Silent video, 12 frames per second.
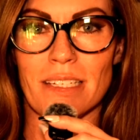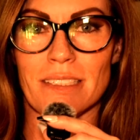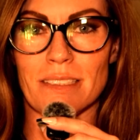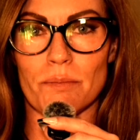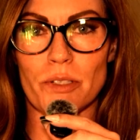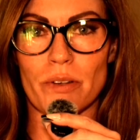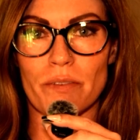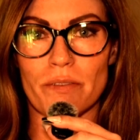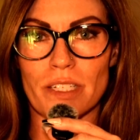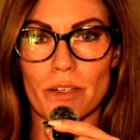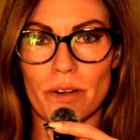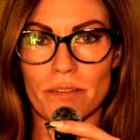and I'm doing a
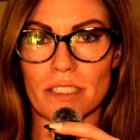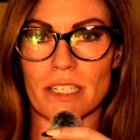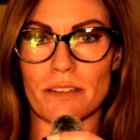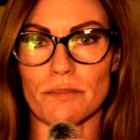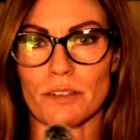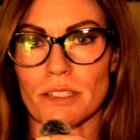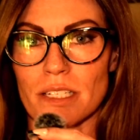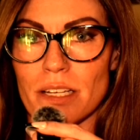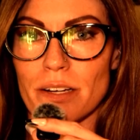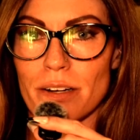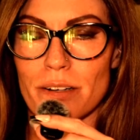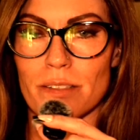video every day for a
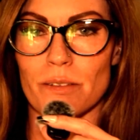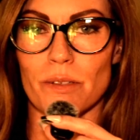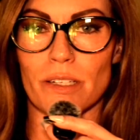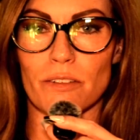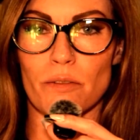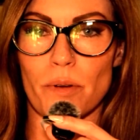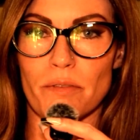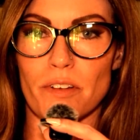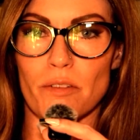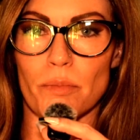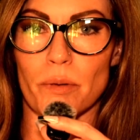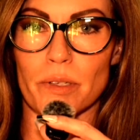year to get over my
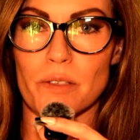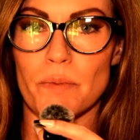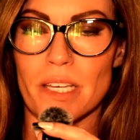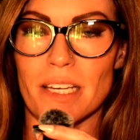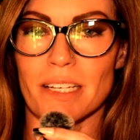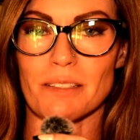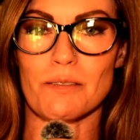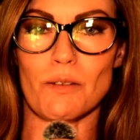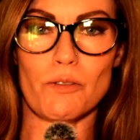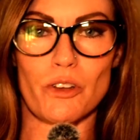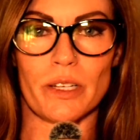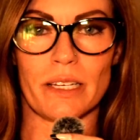fear of public speaking and
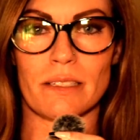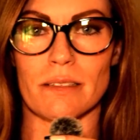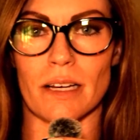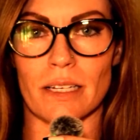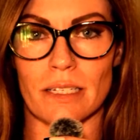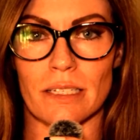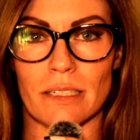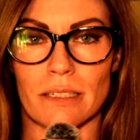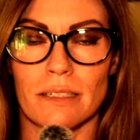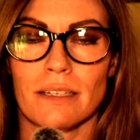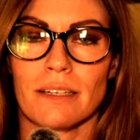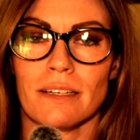social anxiety.
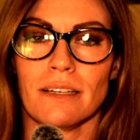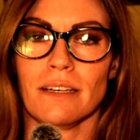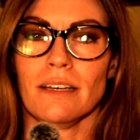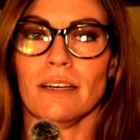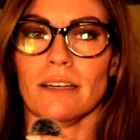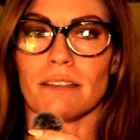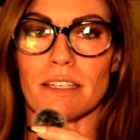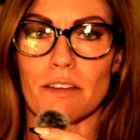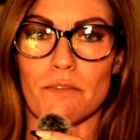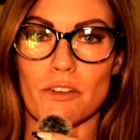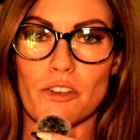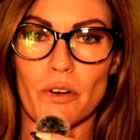Thank
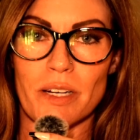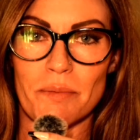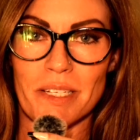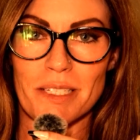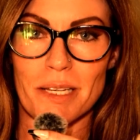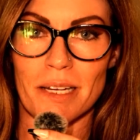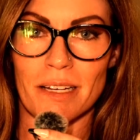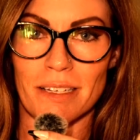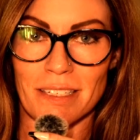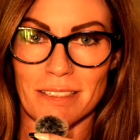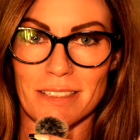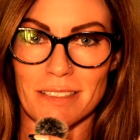you for joining me
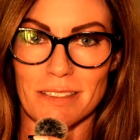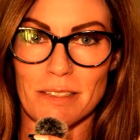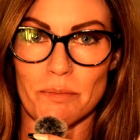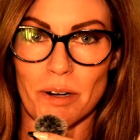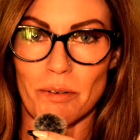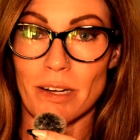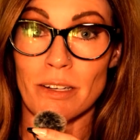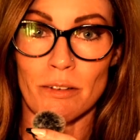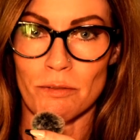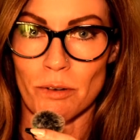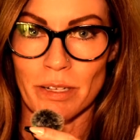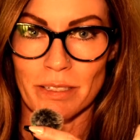tonight. This is my radio
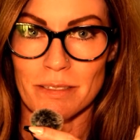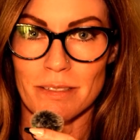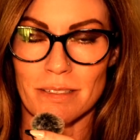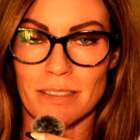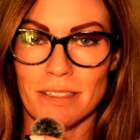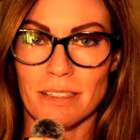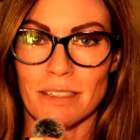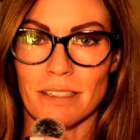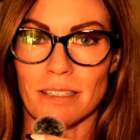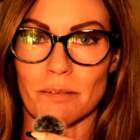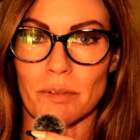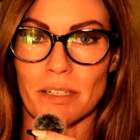voice
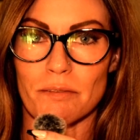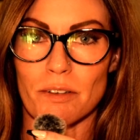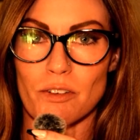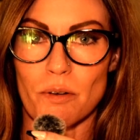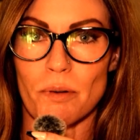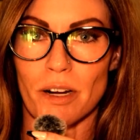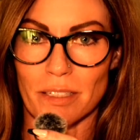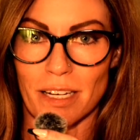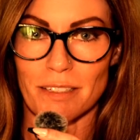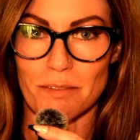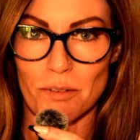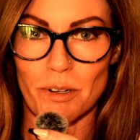and my future
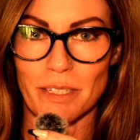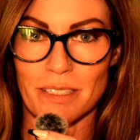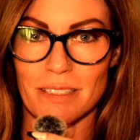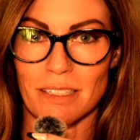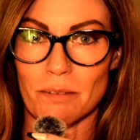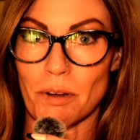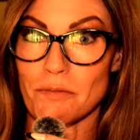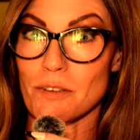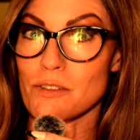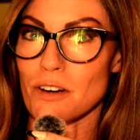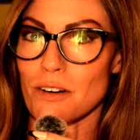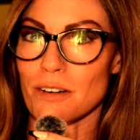podcast voice and my
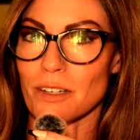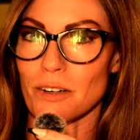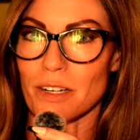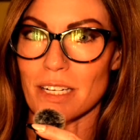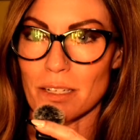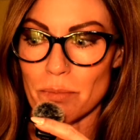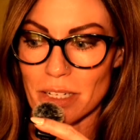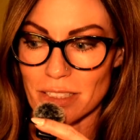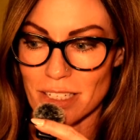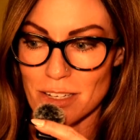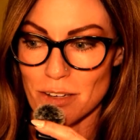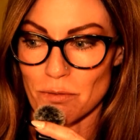future creating a
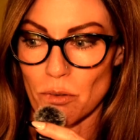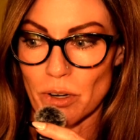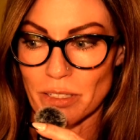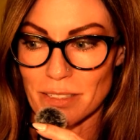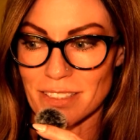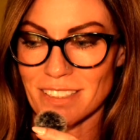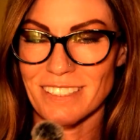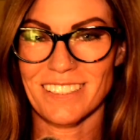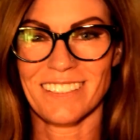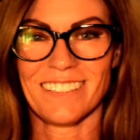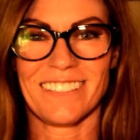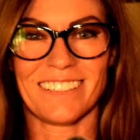meditation voice.
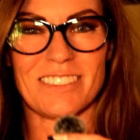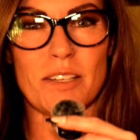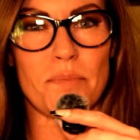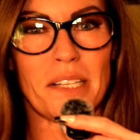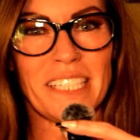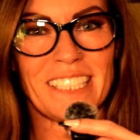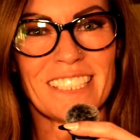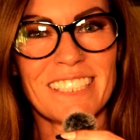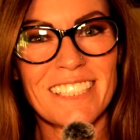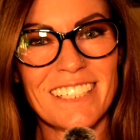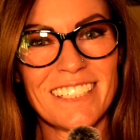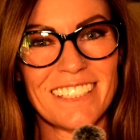Just playing.
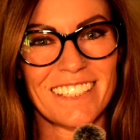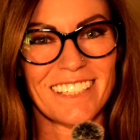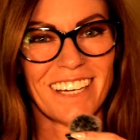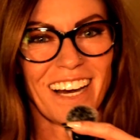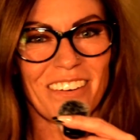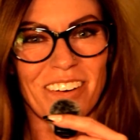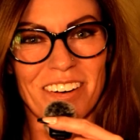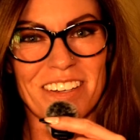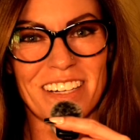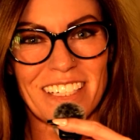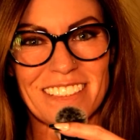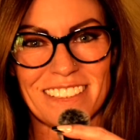How are
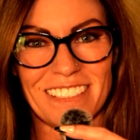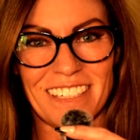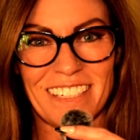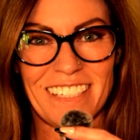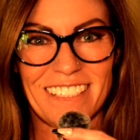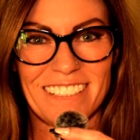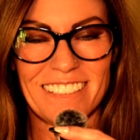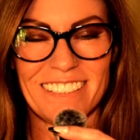you guys tonight?